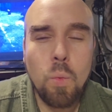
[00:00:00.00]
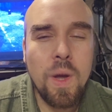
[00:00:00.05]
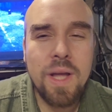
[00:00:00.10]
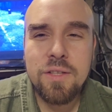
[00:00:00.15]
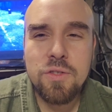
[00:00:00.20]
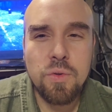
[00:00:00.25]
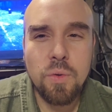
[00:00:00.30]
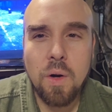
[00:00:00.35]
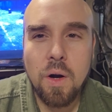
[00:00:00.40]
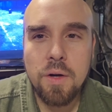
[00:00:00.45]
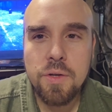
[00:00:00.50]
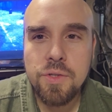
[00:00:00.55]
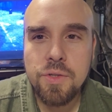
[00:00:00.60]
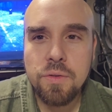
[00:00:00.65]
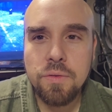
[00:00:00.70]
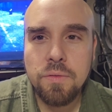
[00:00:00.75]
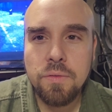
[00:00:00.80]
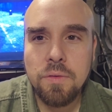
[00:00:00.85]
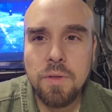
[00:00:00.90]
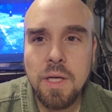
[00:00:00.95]
Way too
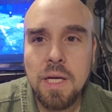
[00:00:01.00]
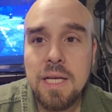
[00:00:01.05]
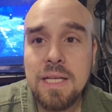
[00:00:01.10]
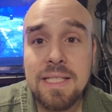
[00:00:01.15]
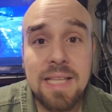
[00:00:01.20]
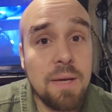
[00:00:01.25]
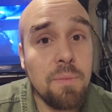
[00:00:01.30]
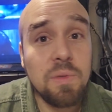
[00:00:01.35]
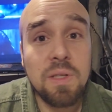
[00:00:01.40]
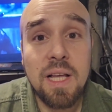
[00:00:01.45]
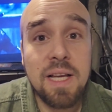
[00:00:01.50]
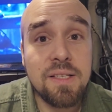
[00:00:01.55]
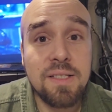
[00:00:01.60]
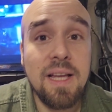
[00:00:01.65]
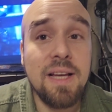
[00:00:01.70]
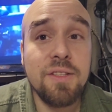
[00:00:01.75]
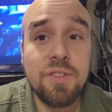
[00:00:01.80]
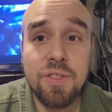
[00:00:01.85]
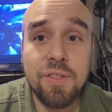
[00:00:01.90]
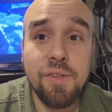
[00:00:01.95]
harsh. Same with Last
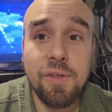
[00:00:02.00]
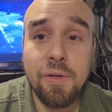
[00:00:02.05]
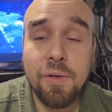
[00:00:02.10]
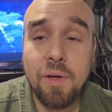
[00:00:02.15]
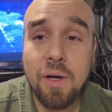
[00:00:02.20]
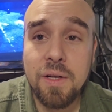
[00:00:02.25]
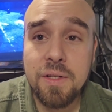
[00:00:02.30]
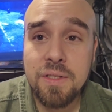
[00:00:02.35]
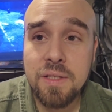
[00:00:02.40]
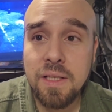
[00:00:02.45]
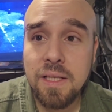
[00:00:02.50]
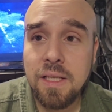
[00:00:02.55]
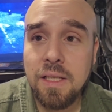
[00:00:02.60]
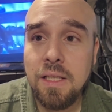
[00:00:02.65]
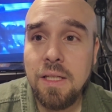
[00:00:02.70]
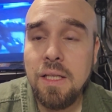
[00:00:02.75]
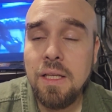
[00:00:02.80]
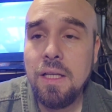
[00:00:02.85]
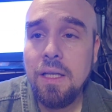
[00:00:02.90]
Action Hero, honestly.